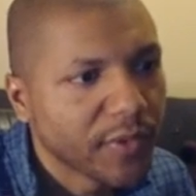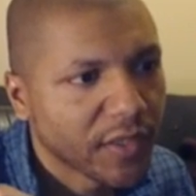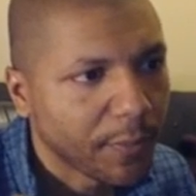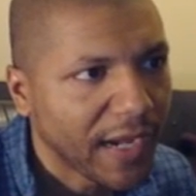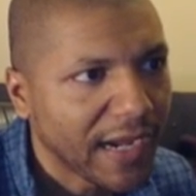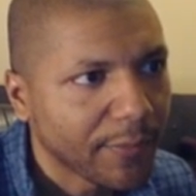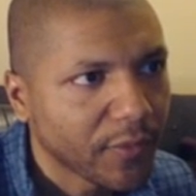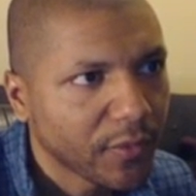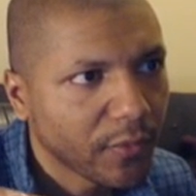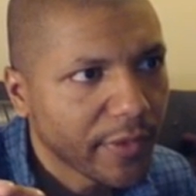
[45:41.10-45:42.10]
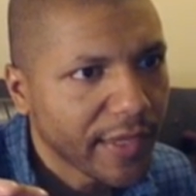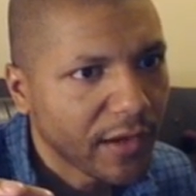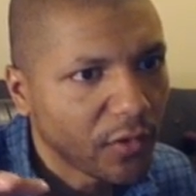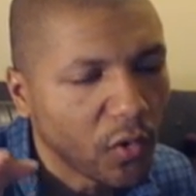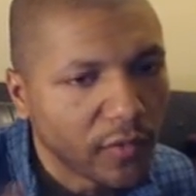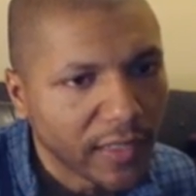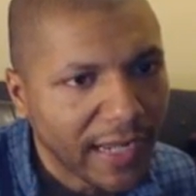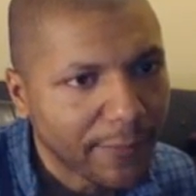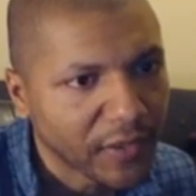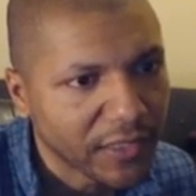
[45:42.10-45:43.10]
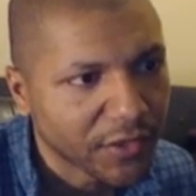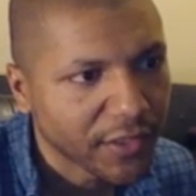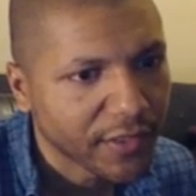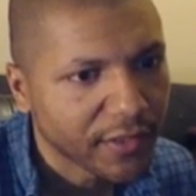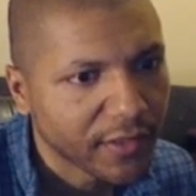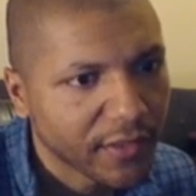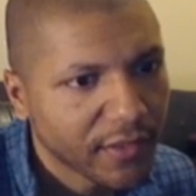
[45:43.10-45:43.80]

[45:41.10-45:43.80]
to pop without overlapping each other.